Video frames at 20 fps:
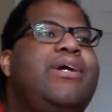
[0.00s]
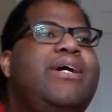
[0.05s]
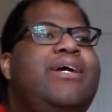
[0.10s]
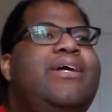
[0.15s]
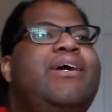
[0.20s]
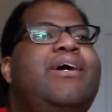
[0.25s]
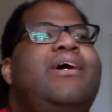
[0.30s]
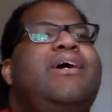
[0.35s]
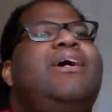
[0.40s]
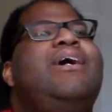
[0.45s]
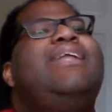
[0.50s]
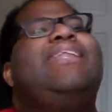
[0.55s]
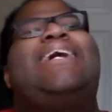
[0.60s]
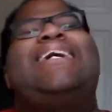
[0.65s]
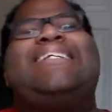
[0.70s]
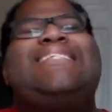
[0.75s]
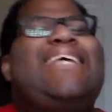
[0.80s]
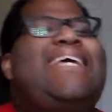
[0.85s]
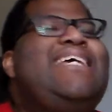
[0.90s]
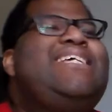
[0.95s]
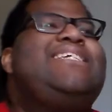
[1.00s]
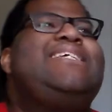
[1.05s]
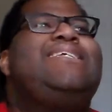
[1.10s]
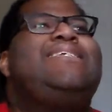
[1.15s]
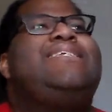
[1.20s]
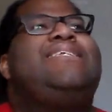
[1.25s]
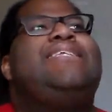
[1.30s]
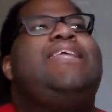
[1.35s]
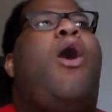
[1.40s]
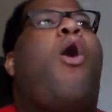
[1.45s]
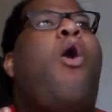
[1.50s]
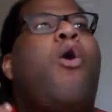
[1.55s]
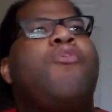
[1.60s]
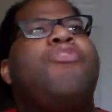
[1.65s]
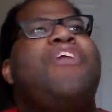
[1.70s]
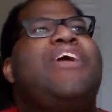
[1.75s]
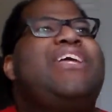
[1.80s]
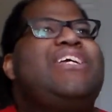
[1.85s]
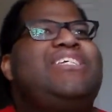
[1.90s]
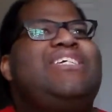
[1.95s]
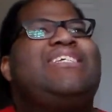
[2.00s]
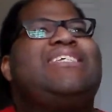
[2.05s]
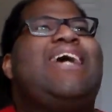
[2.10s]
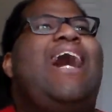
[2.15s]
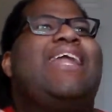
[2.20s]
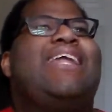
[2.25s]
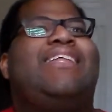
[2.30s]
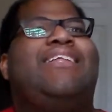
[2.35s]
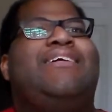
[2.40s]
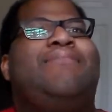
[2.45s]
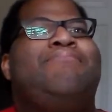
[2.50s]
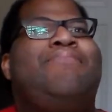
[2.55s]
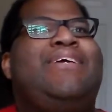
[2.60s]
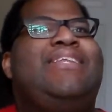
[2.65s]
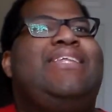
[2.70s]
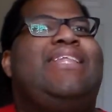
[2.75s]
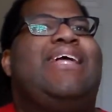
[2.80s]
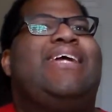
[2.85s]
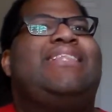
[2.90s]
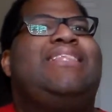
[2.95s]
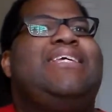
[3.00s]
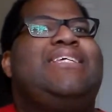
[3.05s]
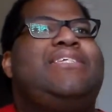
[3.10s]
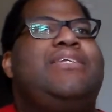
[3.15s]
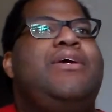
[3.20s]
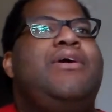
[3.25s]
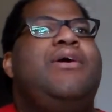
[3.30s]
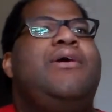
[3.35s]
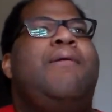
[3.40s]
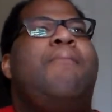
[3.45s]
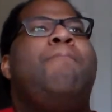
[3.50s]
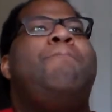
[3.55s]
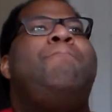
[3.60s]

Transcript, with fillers: Like, Like I said, it's just, the whole thing has just kind of been like this